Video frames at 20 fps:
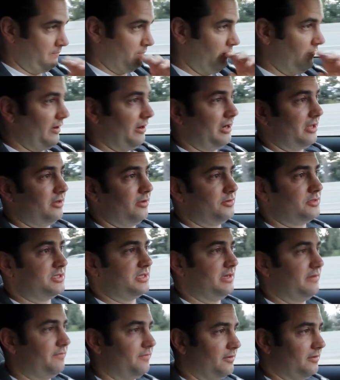very
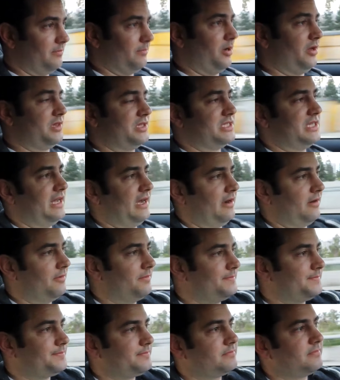closely for months now,
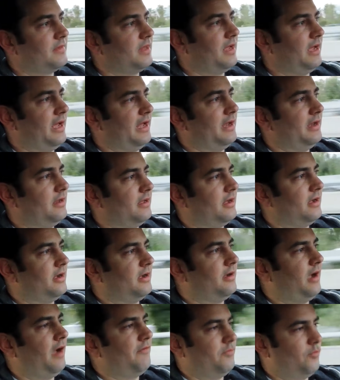and
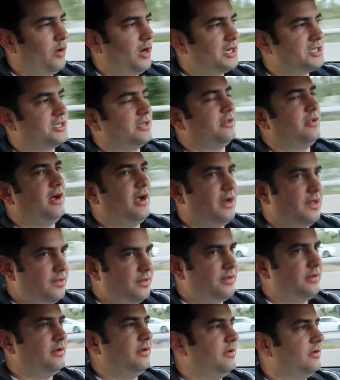I've watched a lot of
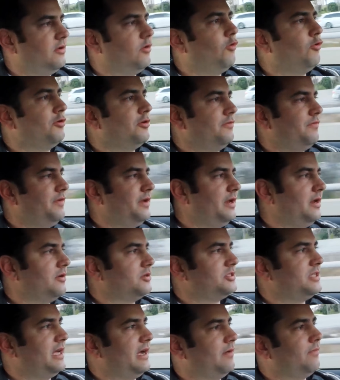the older
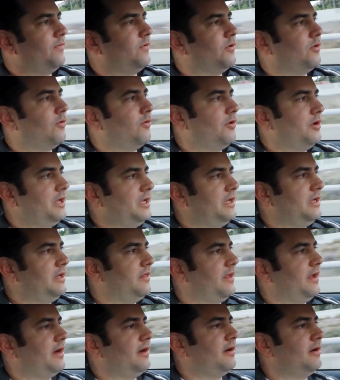videos that were already
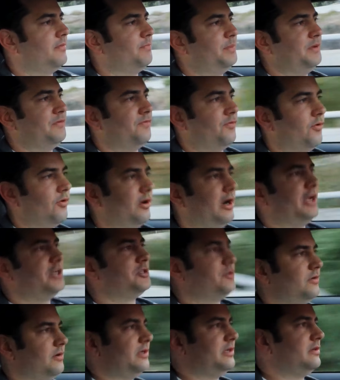there before I
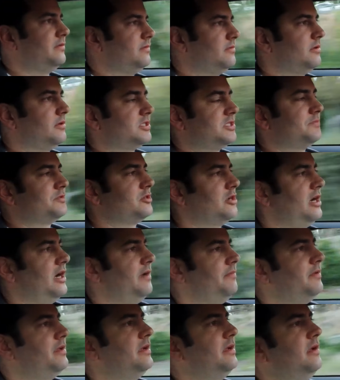joined or
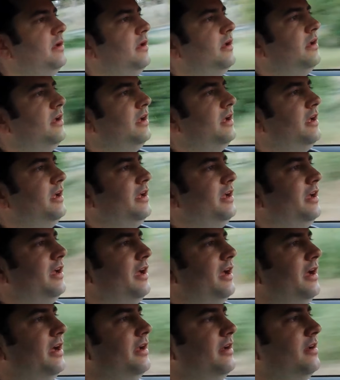subscribed,
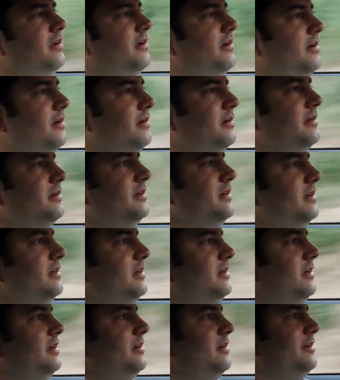and
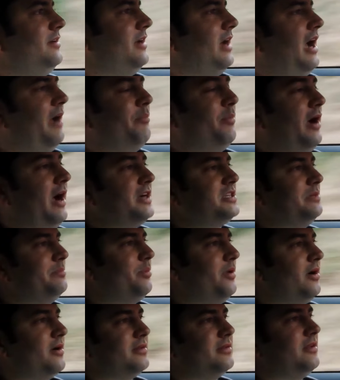I actually
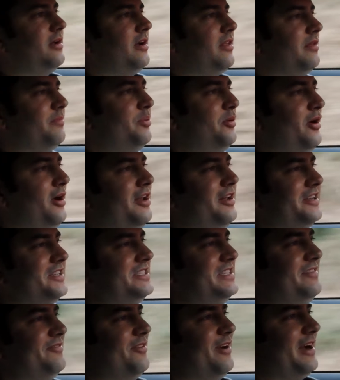bought a lot of the
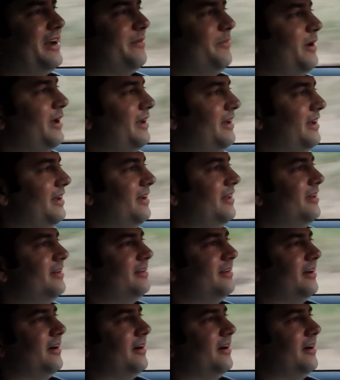products he recommended.